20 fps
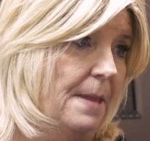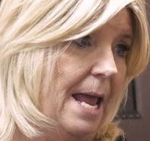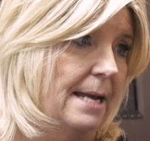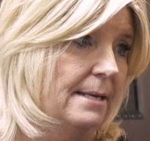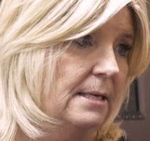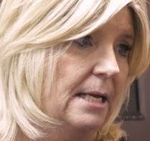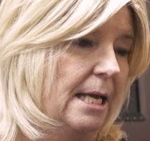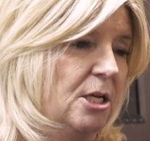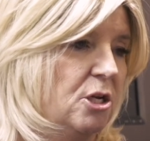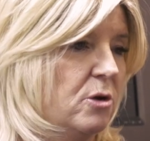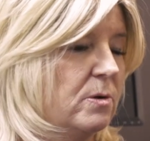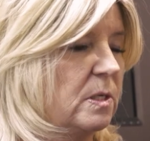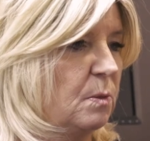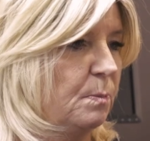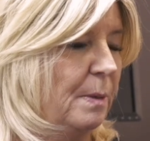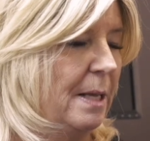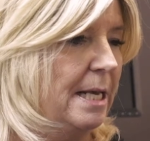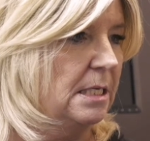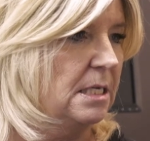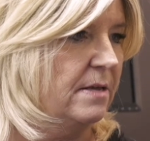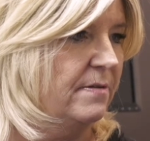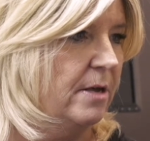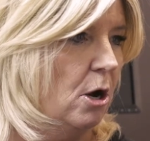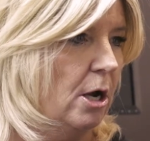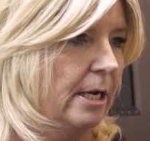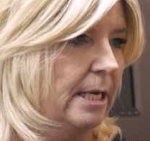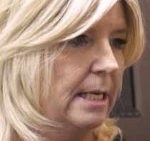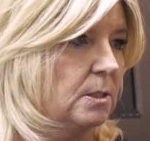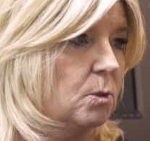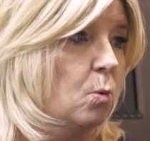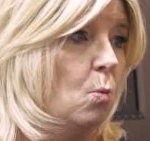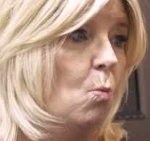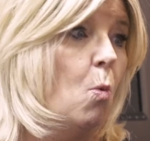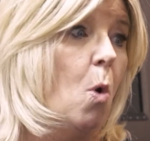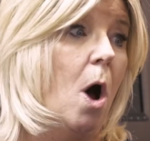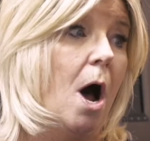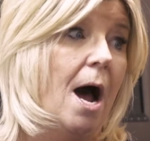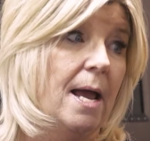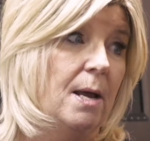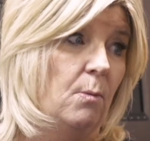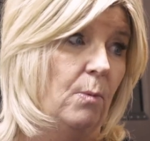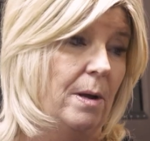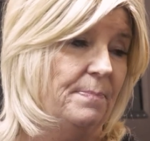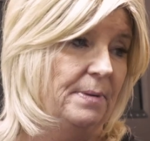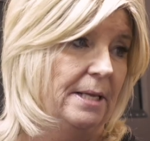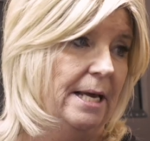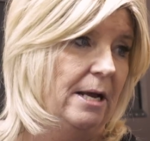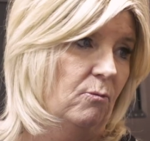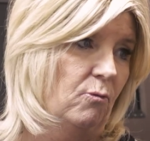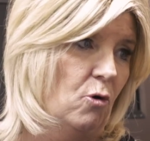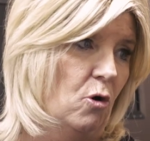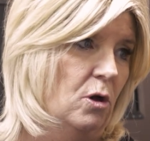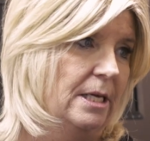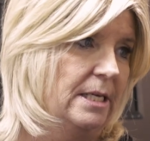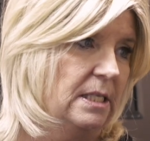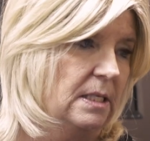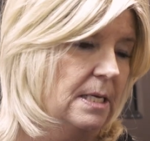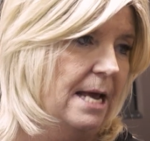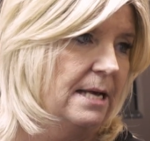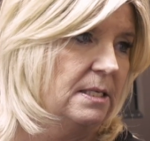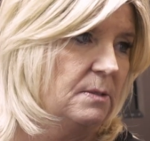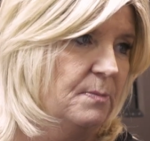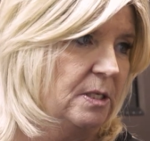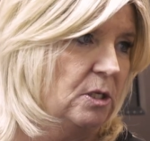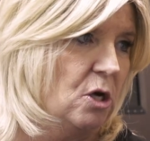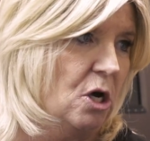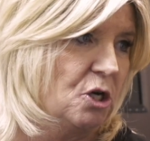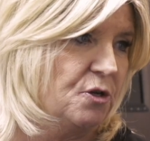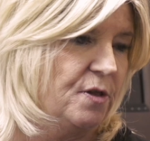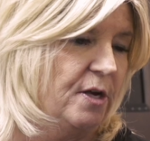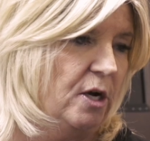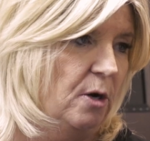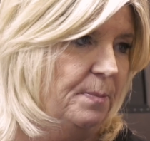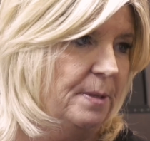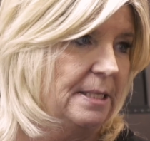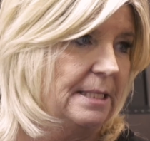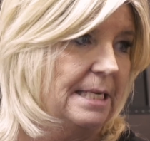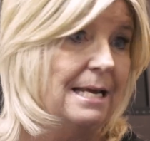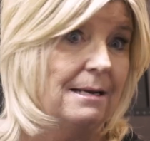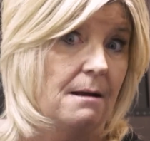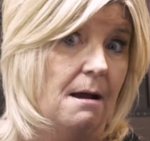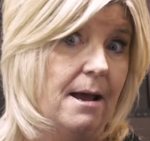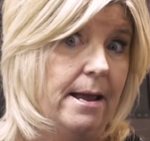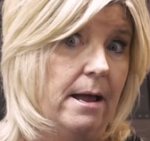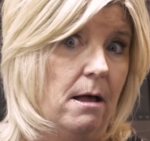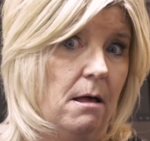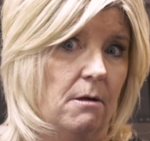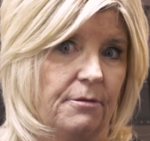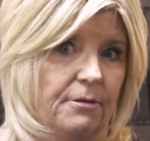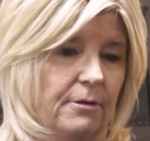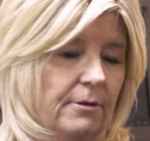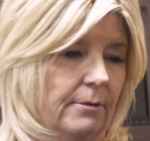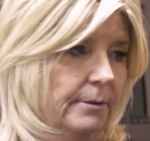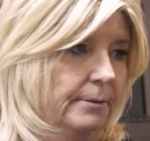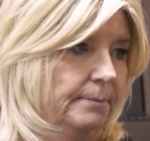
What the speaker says: And can you explain to the audience why we play a role as massage therapists in eye health?